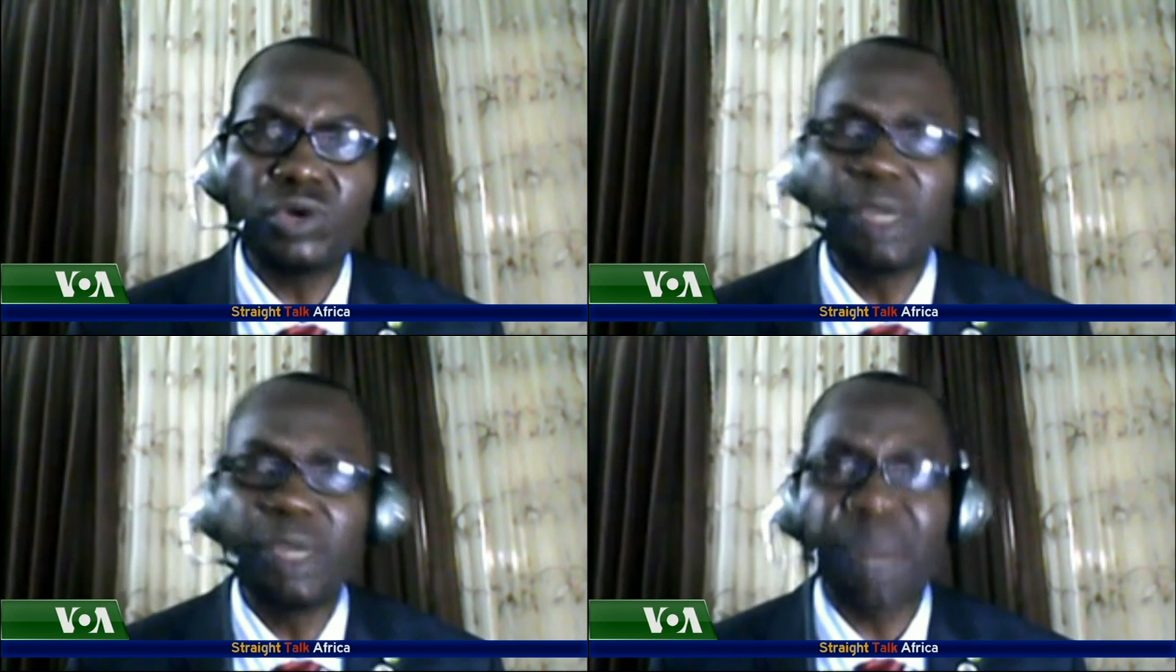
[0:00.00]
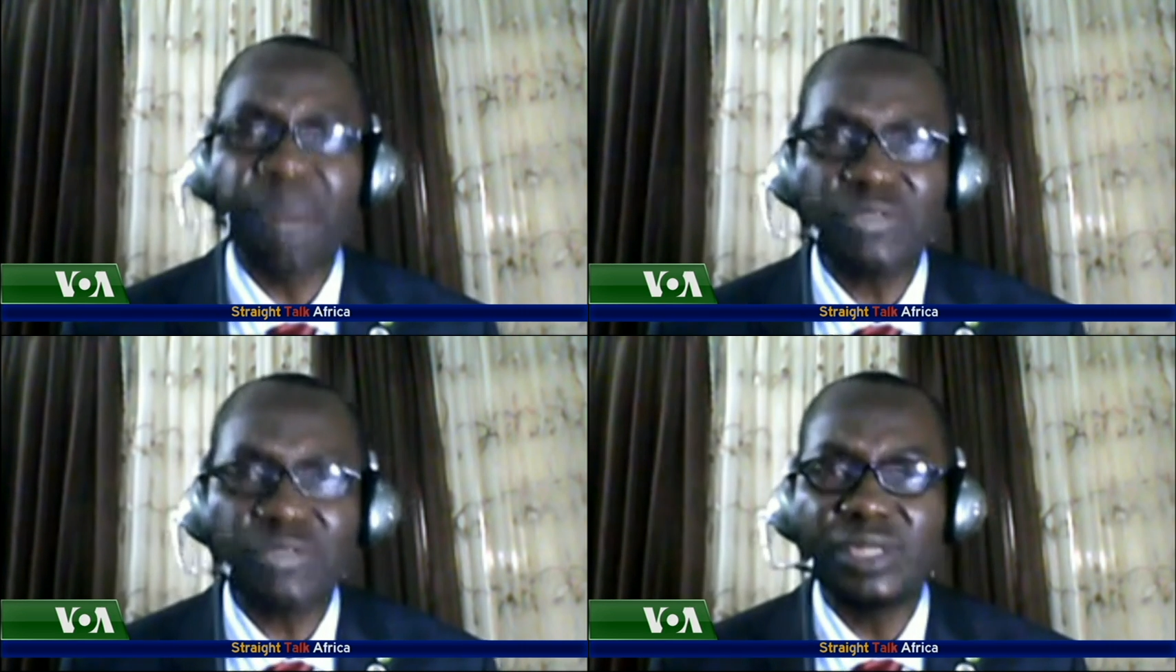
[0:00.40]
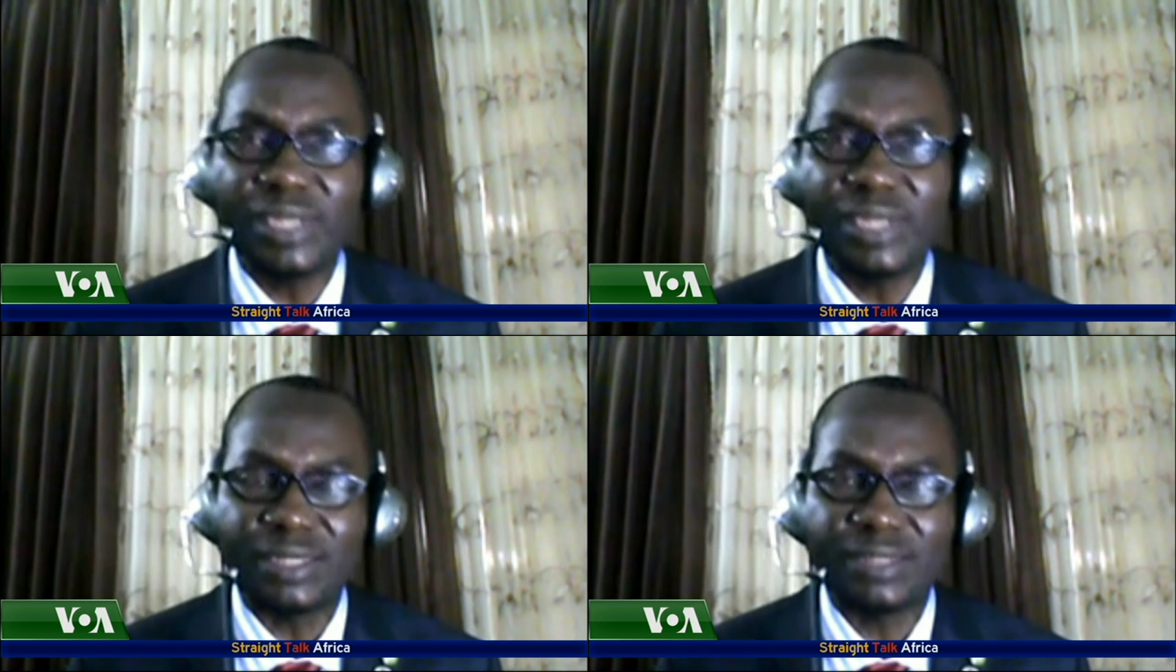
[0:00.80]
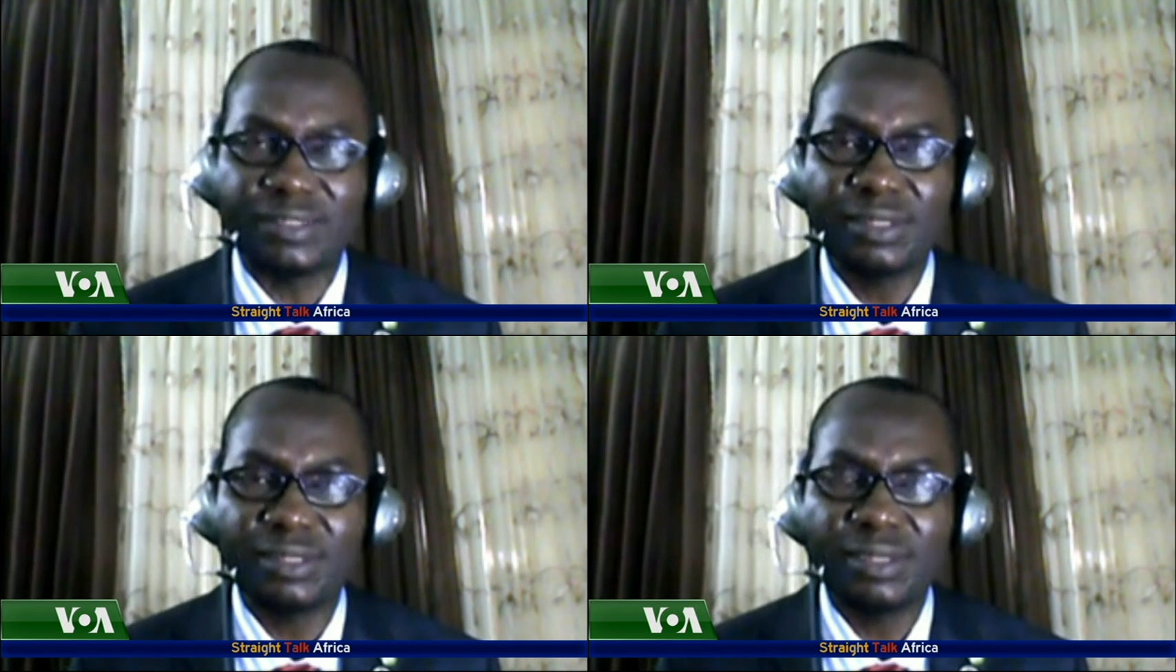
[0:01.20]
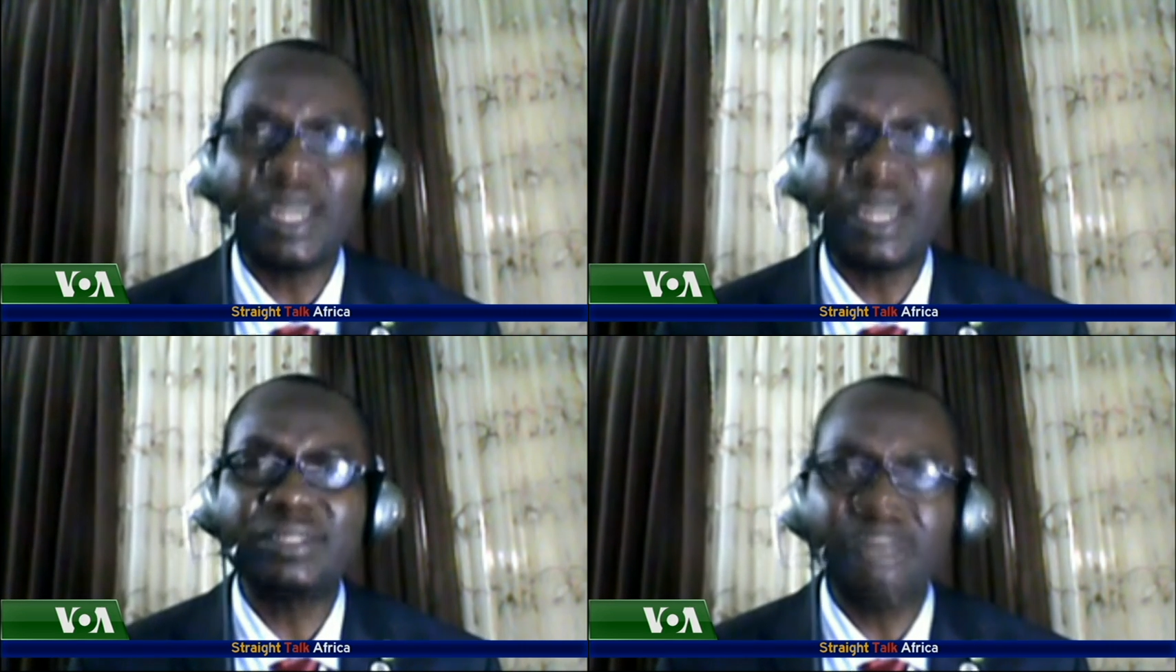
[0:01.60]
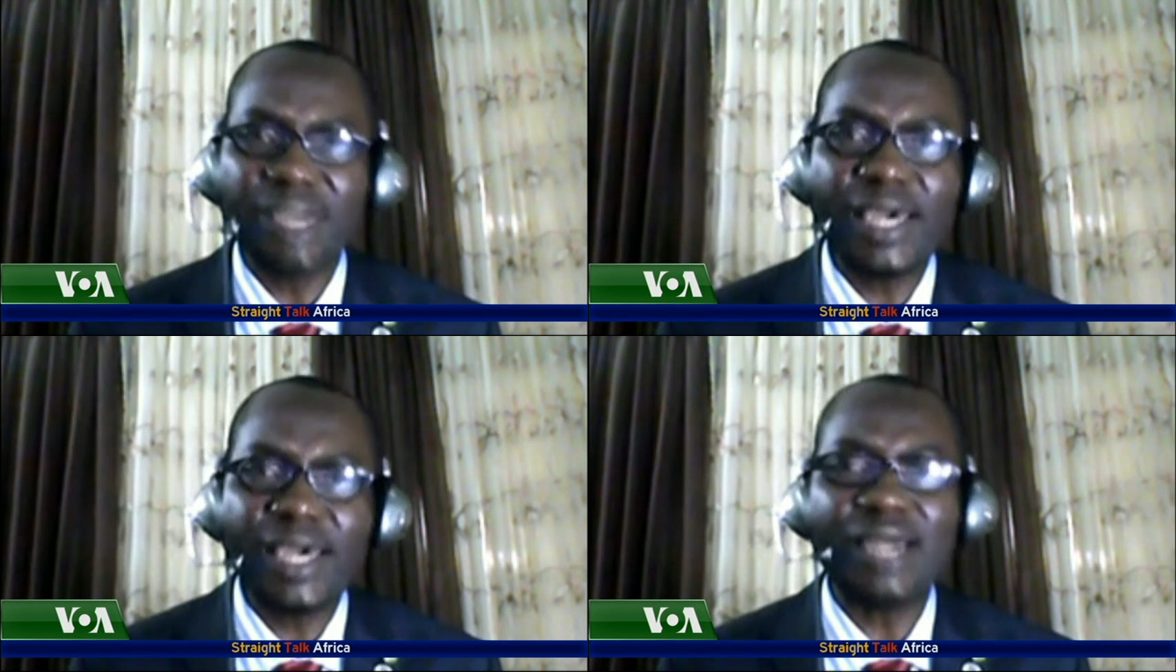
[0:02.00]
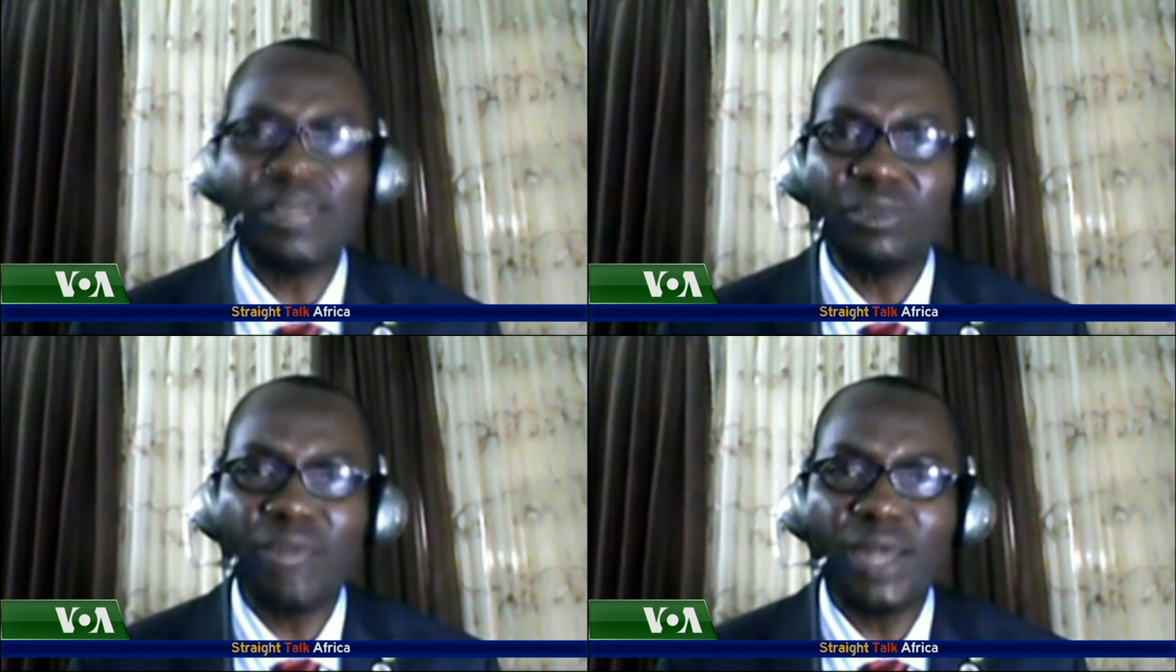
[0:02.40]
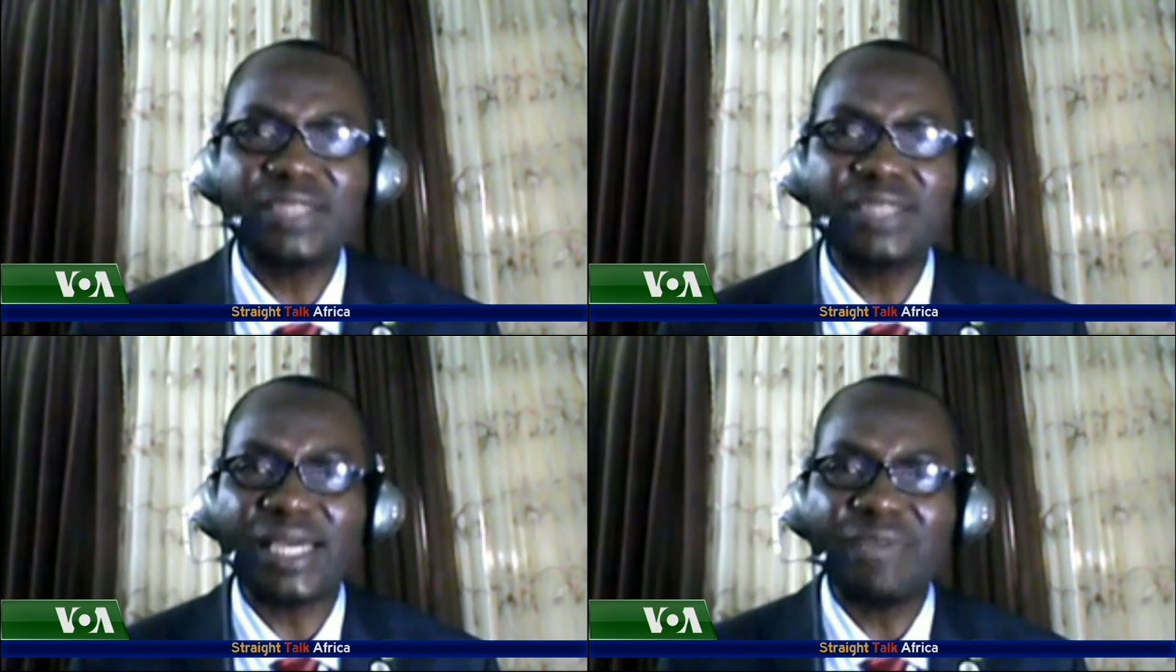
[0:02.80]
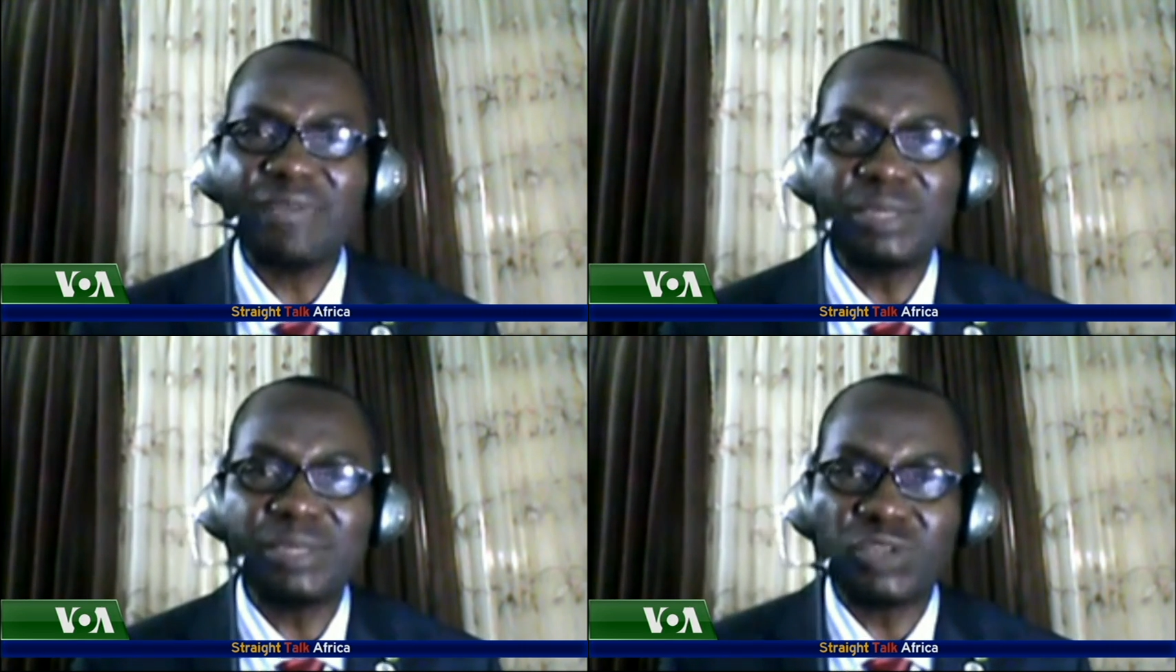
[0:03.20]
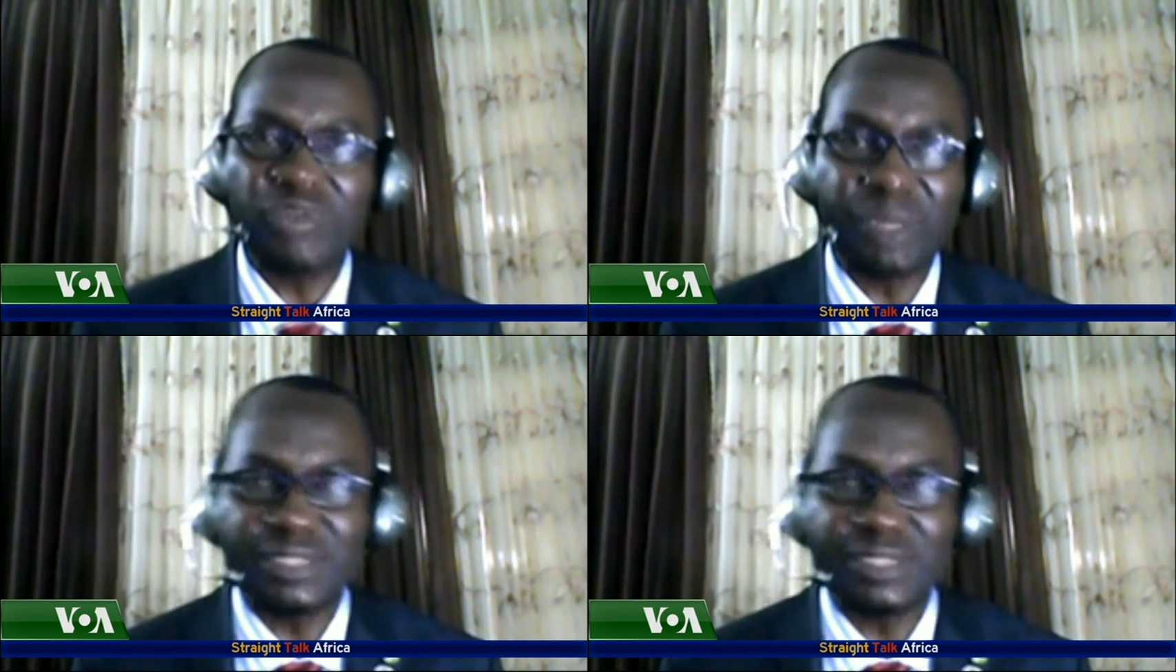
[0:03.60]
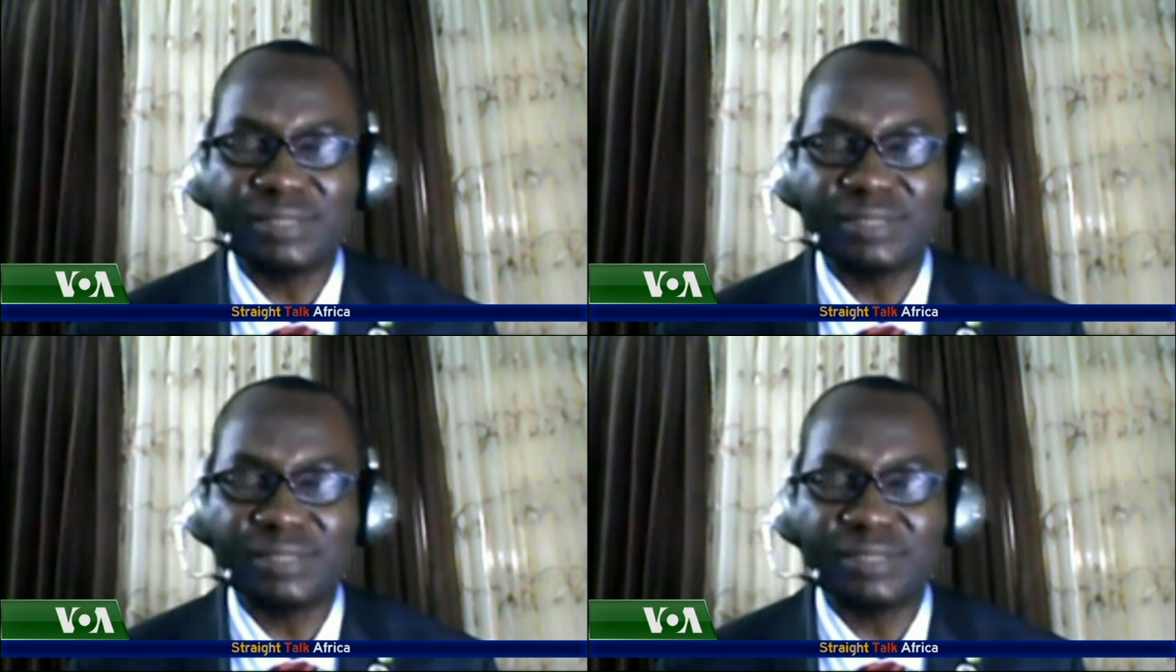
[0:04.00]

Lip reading: impress on the leaders that they are the ones that gave them the sovereignty.